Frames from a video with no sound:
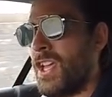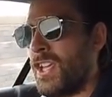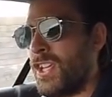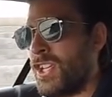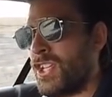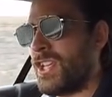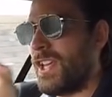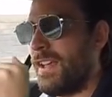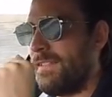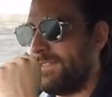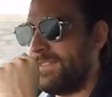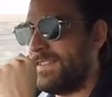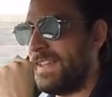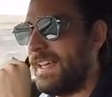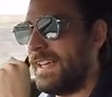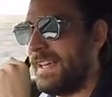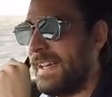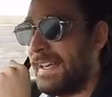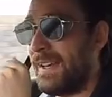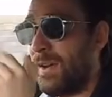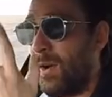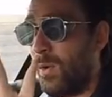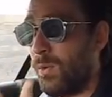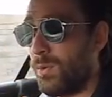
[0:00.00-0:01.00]

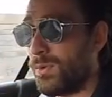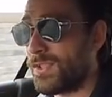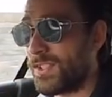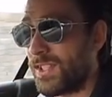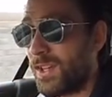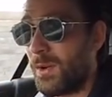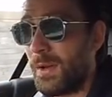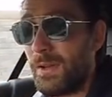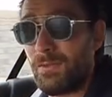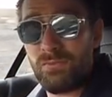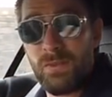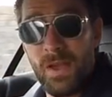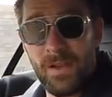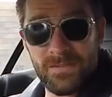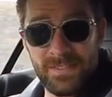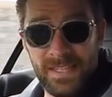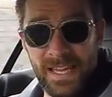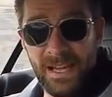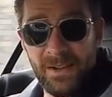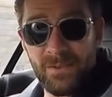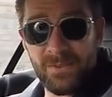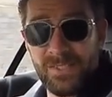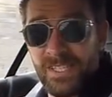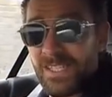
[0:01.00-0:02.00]
shifting, and also it revved
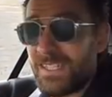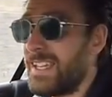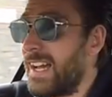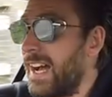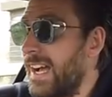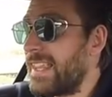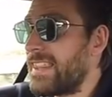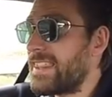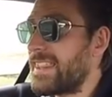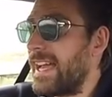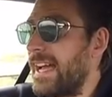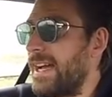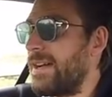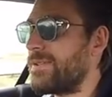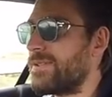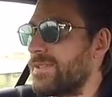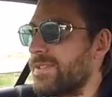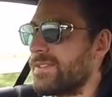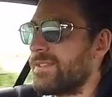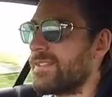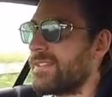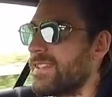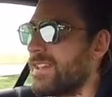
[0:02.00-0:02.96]
out to 9,000.